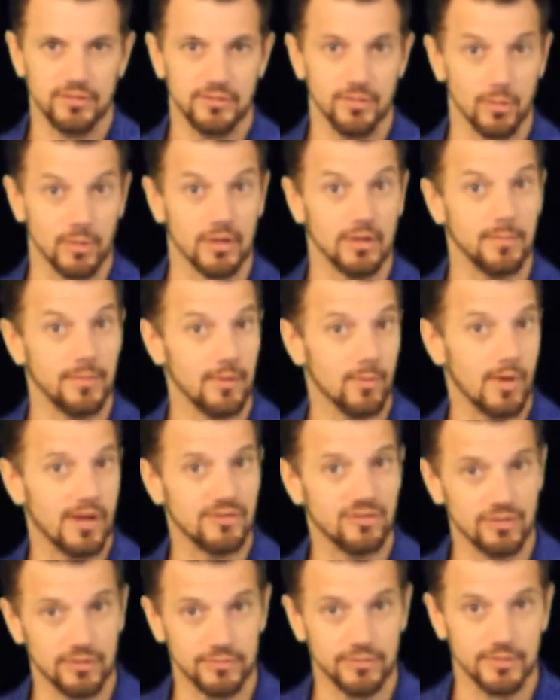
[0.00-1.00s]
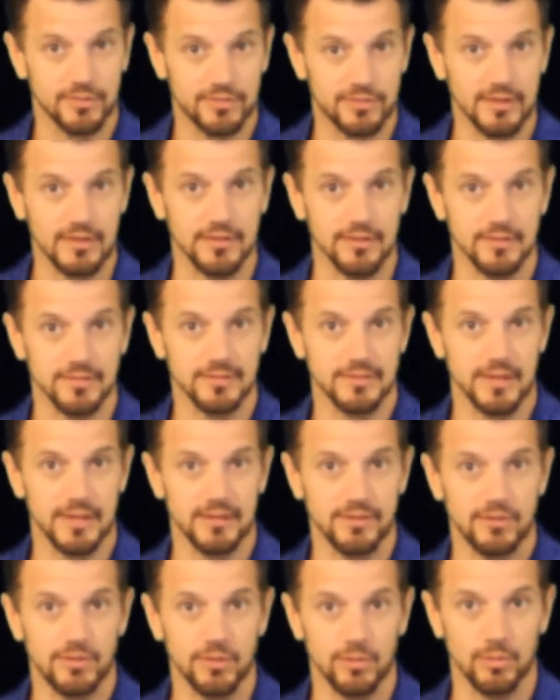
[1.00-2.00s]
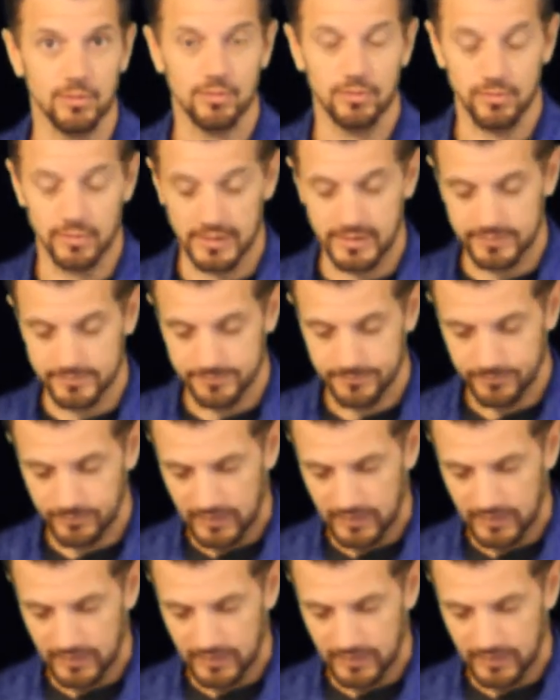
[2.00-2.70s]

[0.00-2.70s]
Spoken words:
so we're going to be watching for signals then too, right?